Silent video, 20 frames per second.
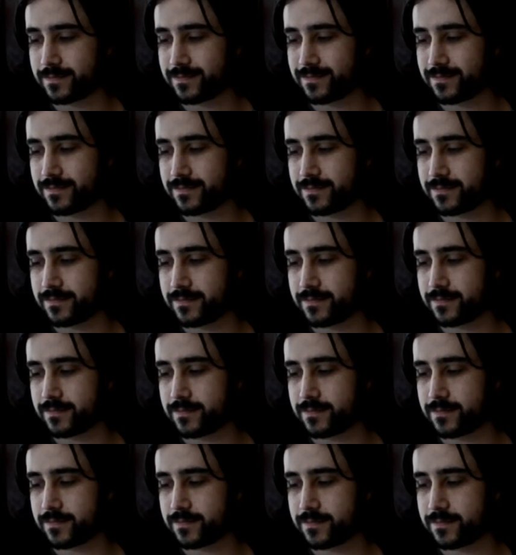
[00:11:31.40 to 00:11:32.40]

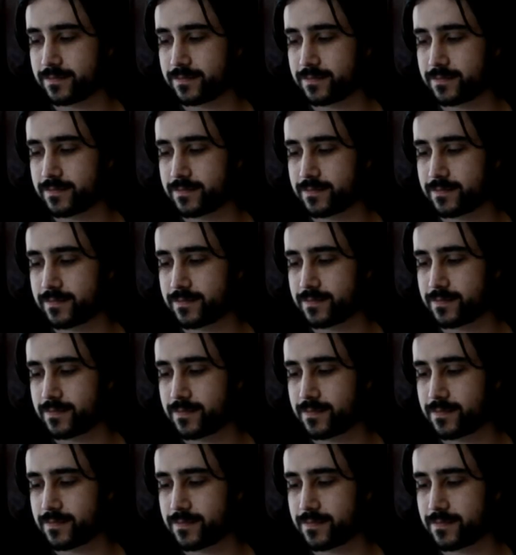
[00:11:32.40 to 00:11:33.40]

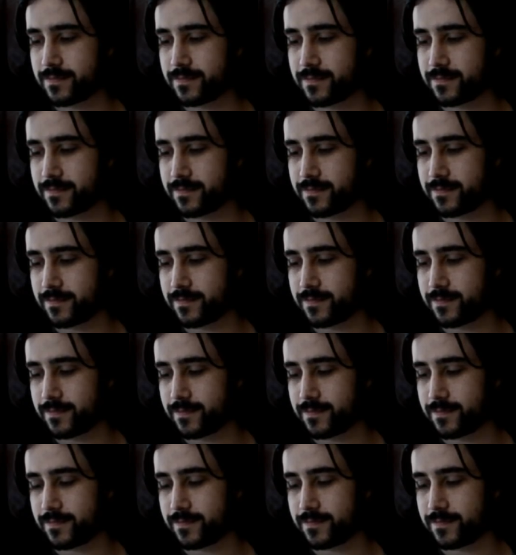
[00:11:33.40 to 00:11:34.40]

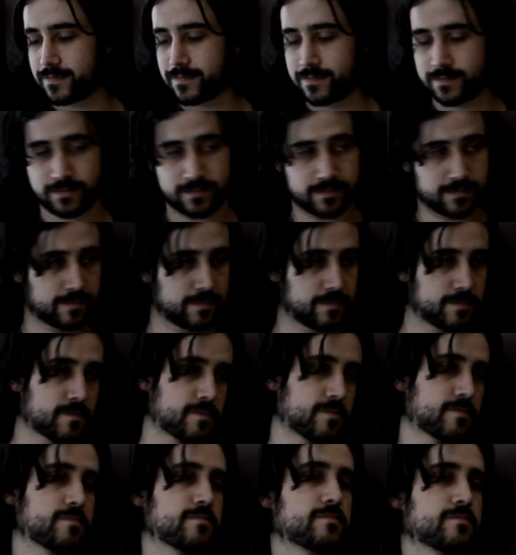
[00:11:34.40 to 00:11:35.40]

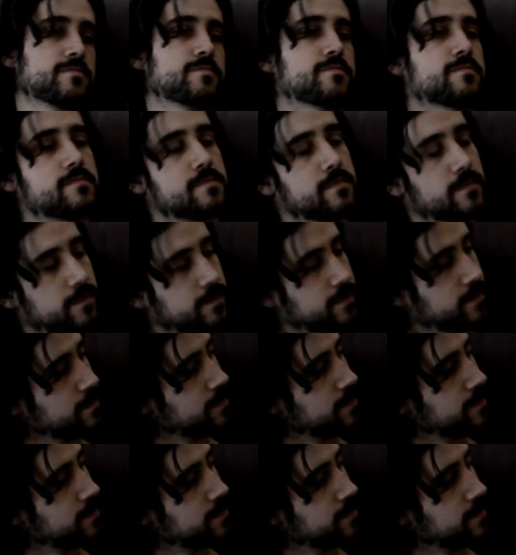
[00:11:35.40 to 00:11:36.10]
This person isn't speaking.